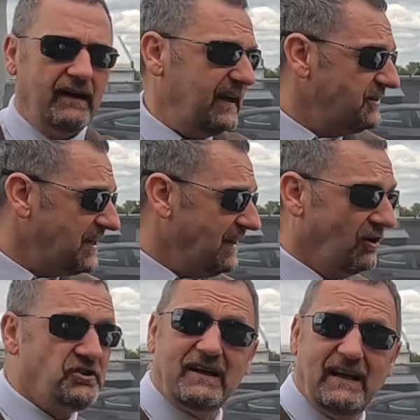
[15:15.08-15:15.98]

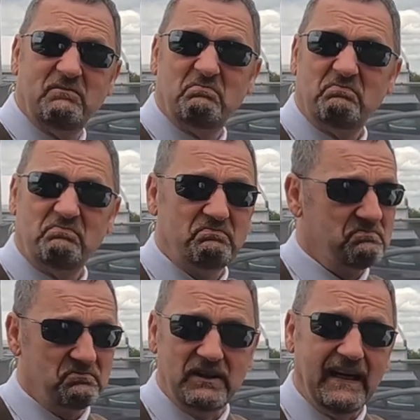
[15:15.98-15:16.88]
Technologically,
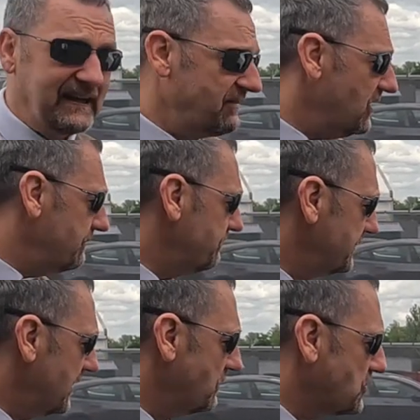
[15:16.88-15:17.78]
really clever.
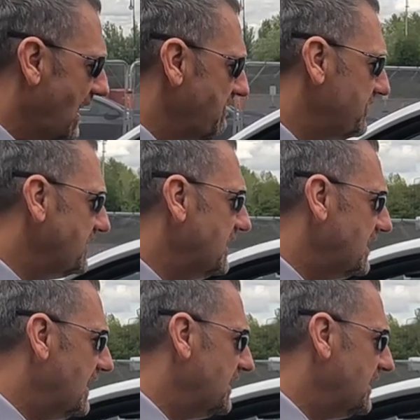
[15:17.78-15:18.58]
You know, it's got everything that you need,